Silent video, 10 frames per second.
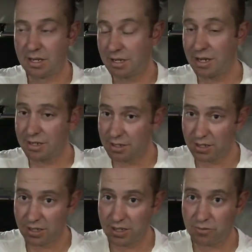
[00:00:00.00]
And hey,
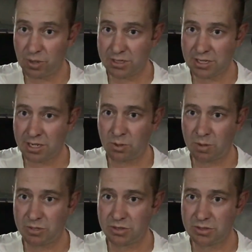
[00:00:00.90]
if one tank
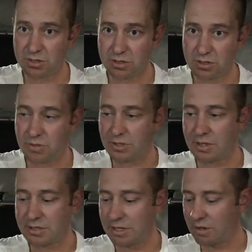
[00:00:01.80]
ruptures, you've got the
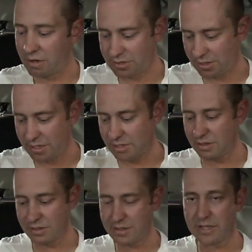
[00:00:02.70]
other tank. Isolation,
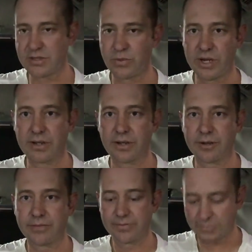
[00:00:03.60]
I think that's the way to go.
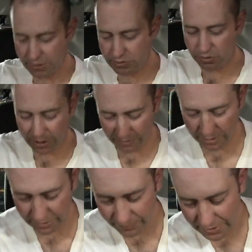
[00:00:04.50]
That's what I would do.